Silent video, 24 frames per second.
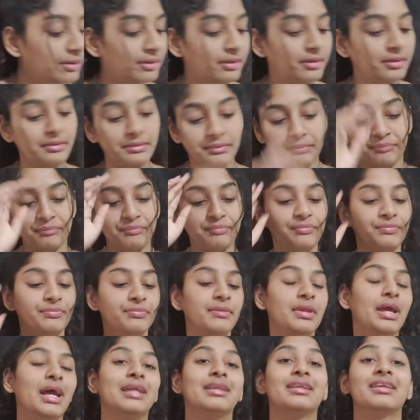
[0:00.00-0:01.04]

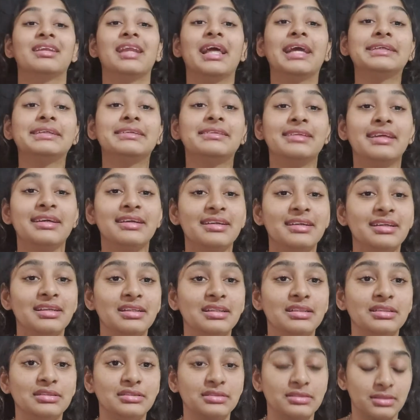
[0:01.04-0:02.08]
And the next thing
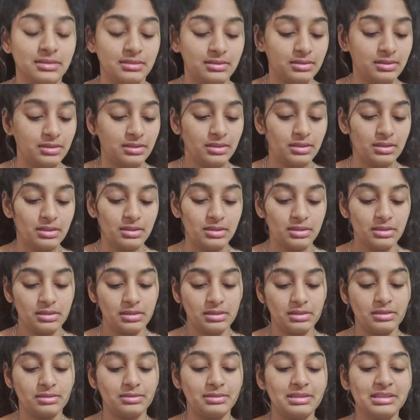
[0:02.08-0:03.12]
is
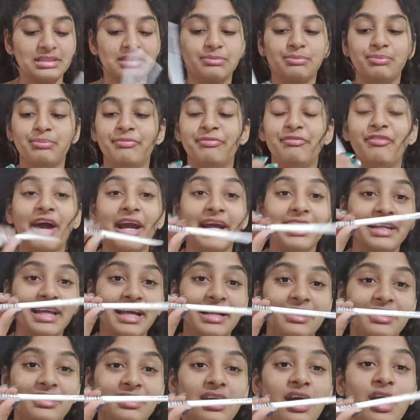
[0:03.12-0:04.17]
this white
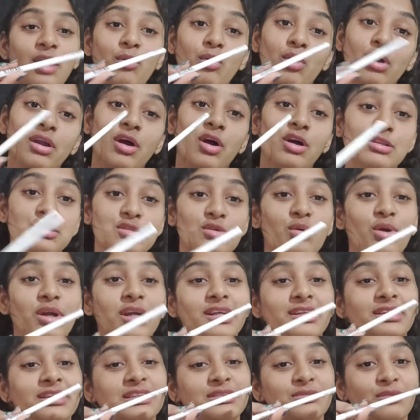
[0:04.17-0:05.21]
eyeliner. I also
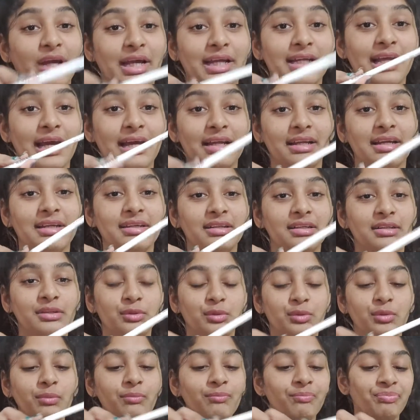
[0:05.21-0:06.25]
wanted this white eyeliner
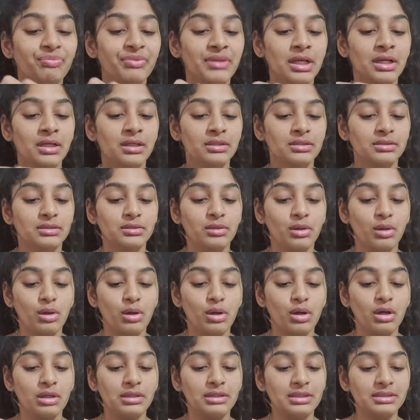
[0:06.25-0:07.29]
too.
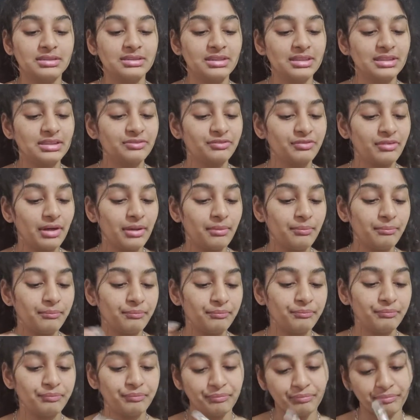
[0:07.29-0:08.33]
So this is
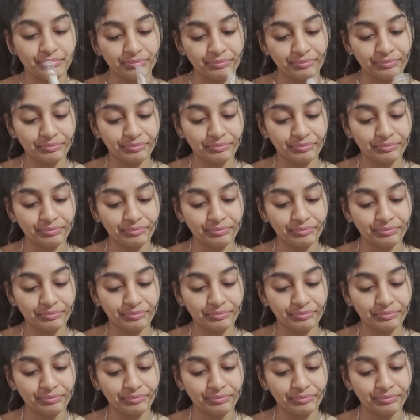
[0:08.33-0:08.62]
from